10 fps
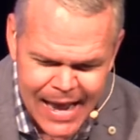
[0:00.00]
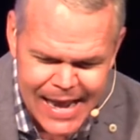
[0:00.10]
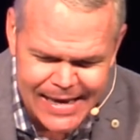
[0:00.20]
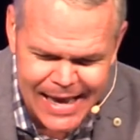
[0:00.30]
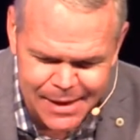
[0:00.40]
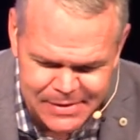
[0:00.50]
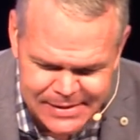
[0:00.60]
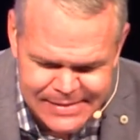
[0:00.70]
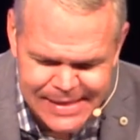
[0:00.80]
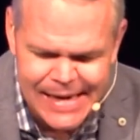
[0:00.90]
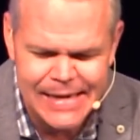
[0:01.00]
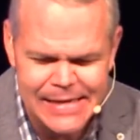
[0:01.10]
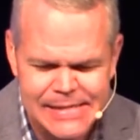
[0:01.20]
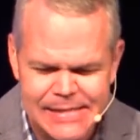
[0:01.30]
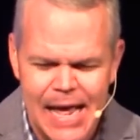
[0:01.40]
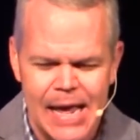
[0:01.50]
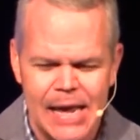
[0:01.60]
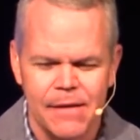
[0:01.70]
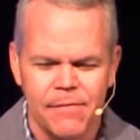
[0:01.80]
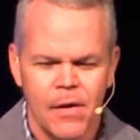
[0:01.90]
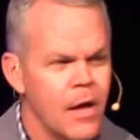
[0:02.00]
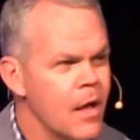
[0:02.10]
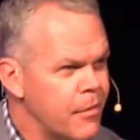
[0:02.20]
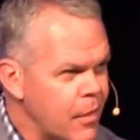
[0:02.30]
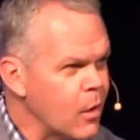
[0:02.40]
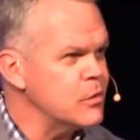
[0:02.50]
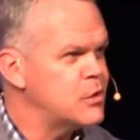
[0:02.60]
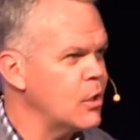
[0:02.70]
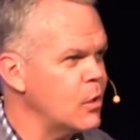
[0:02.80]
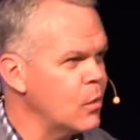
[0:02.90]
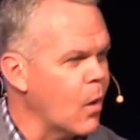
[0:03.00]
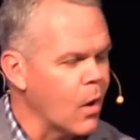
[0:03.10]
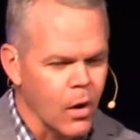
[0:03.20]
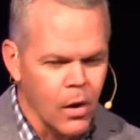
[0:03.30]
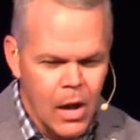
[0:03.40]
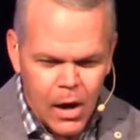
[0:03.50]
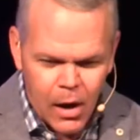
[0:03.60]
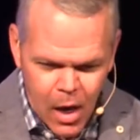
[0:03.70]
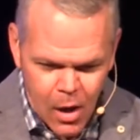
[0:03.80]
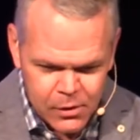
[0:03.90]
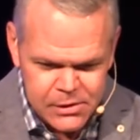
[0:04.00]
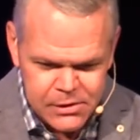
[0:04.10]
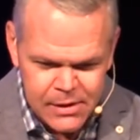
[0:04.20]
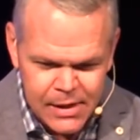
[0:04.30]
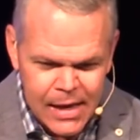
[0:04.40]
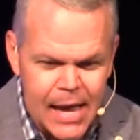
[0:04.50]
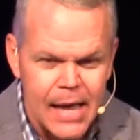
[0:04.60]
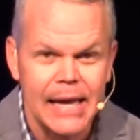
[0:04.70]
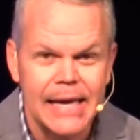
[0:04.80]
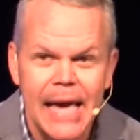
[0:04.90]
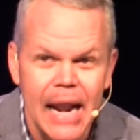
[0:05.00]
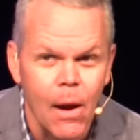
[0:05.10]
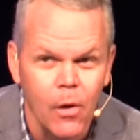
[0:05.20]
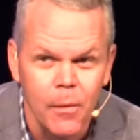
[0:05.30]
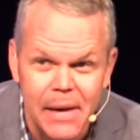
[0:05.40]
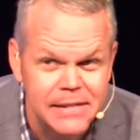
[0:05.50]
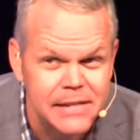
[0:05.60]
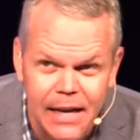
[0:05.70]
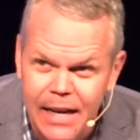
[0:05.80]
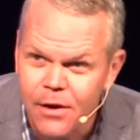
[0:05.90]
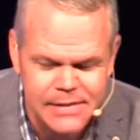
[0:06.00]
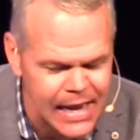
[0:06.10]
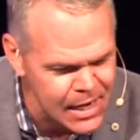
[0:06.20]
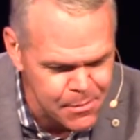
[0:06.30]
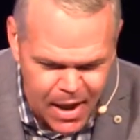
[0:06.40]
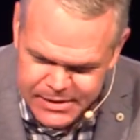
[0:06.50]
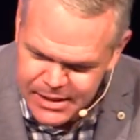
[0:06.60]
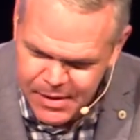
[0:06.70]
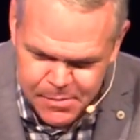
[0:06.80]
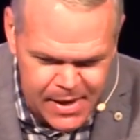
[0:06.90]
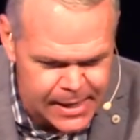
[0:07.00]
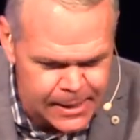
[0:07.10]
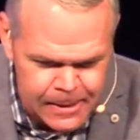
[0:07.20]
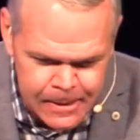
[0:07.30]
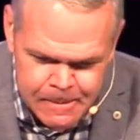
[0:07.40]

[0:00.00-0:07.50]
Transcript: He came to seek and save those who were lost. And again, I want to be as clear as I can possibly be.